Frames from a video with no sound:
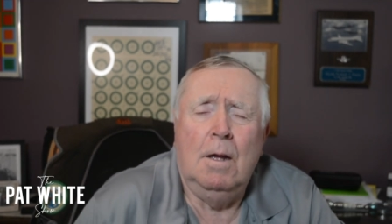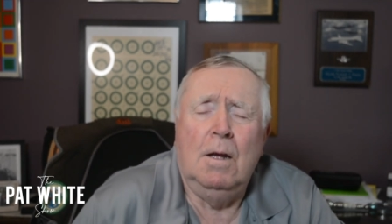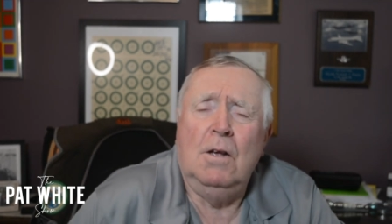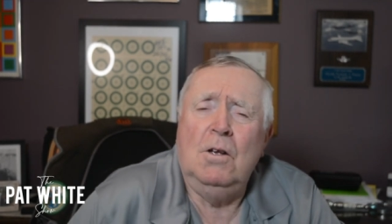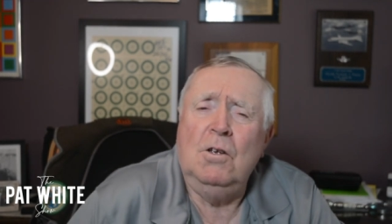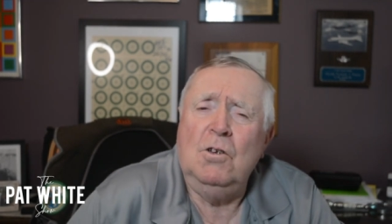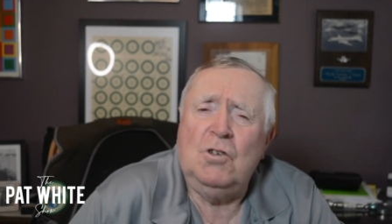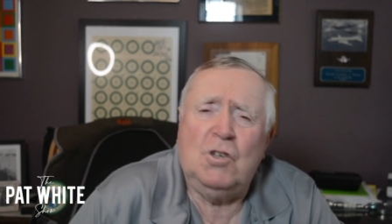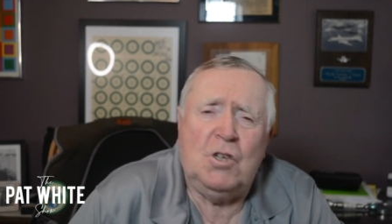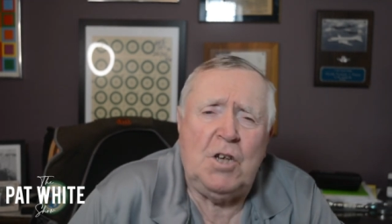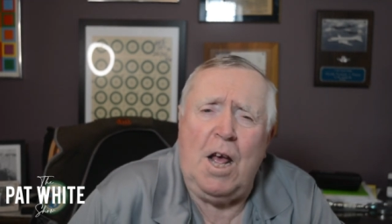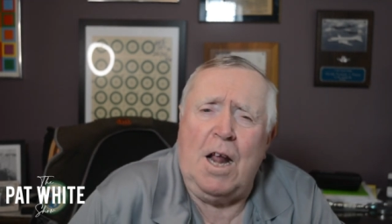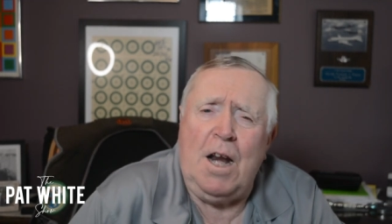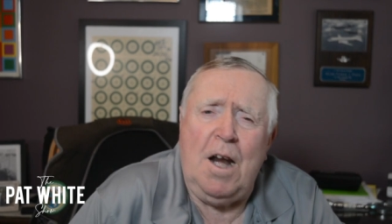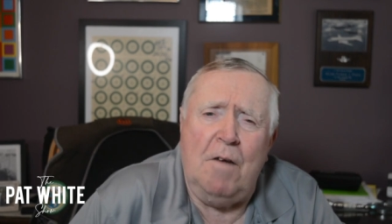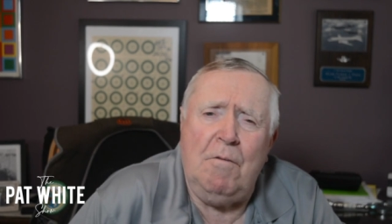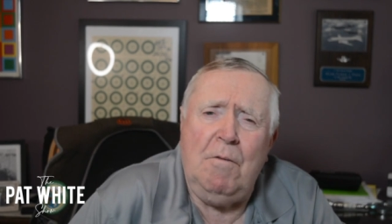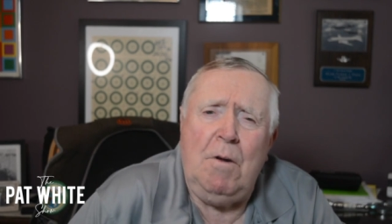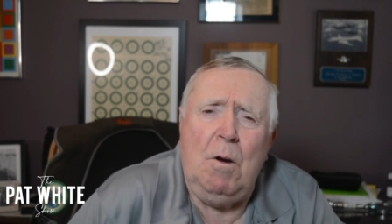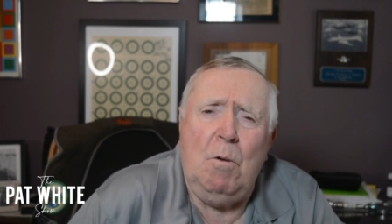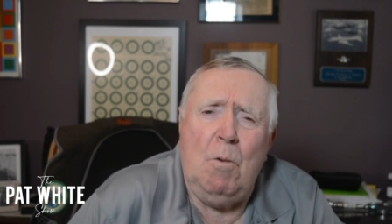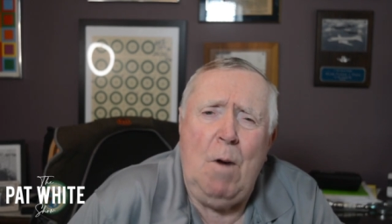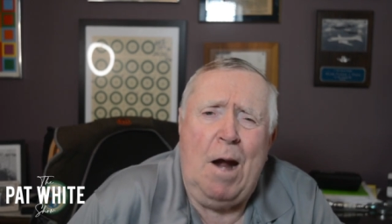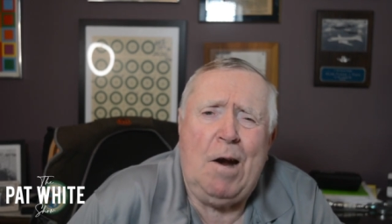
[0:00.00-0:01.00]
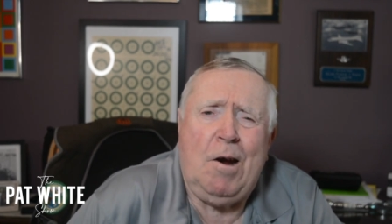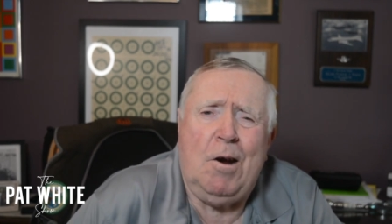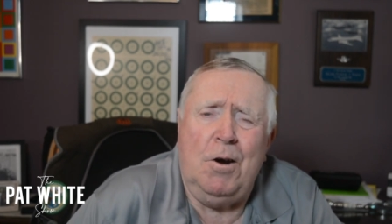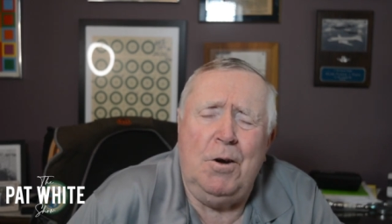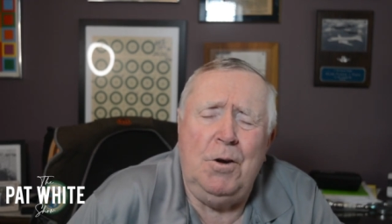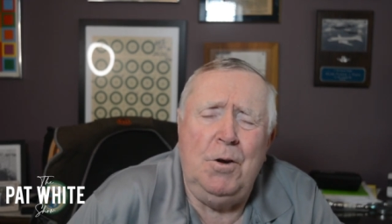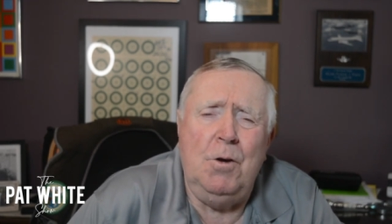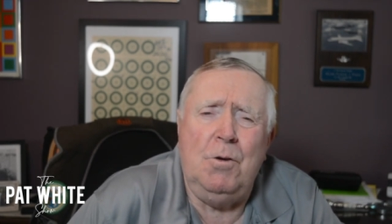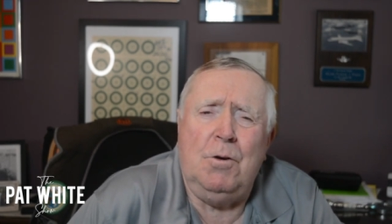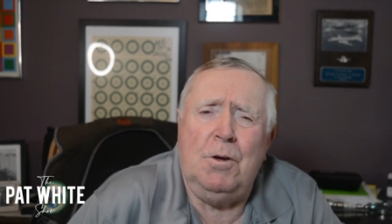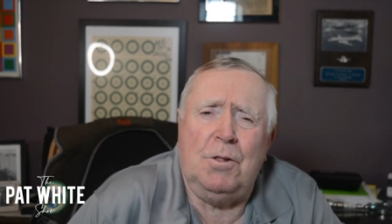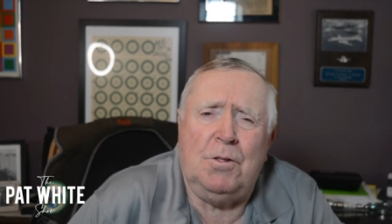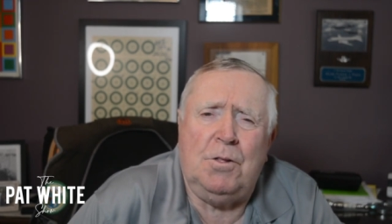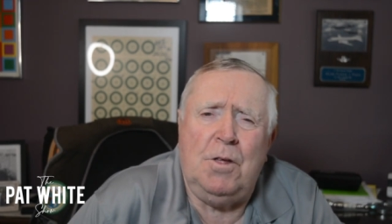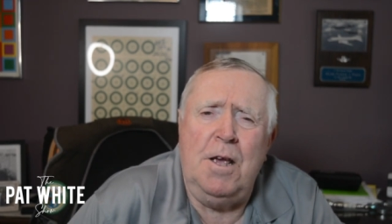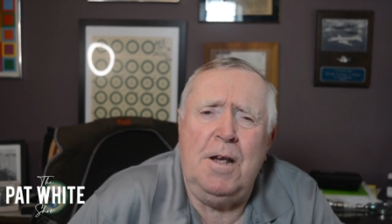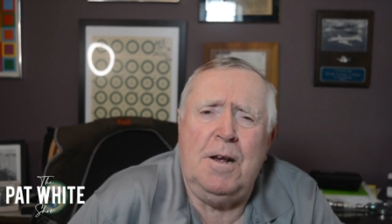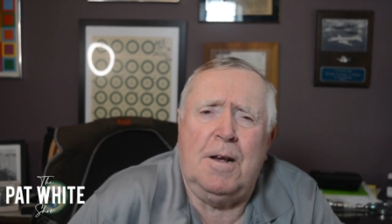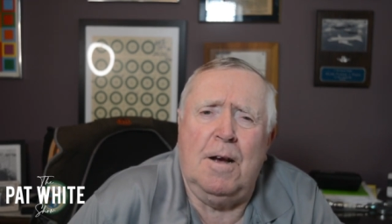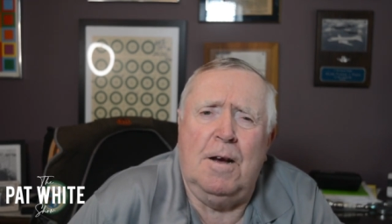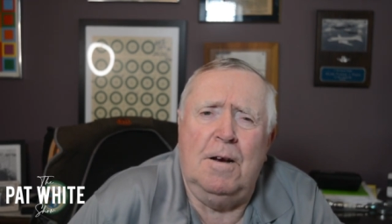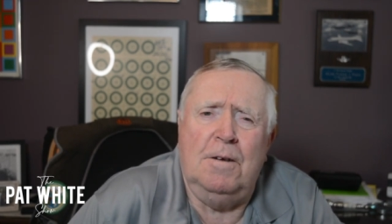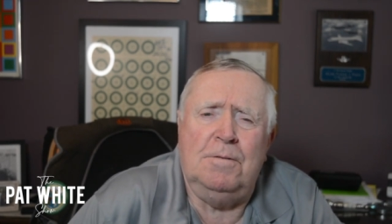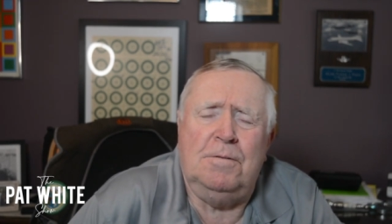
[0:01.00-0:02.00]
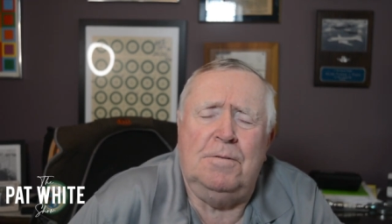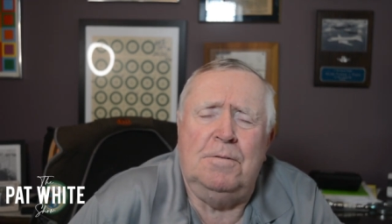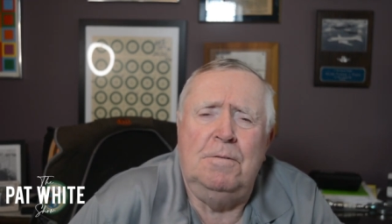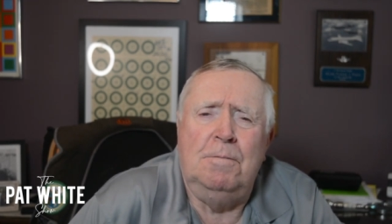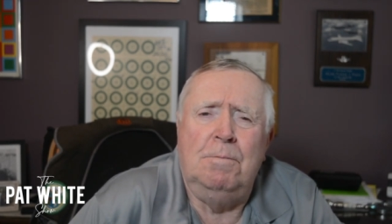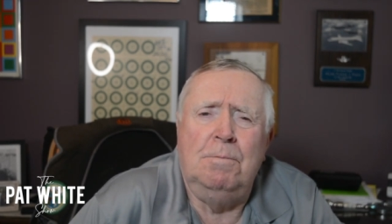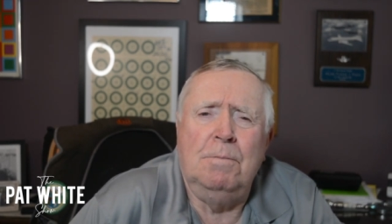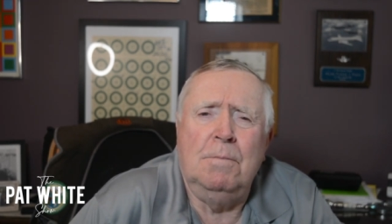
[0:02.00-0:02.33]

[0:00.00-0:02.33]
set every record you could think of,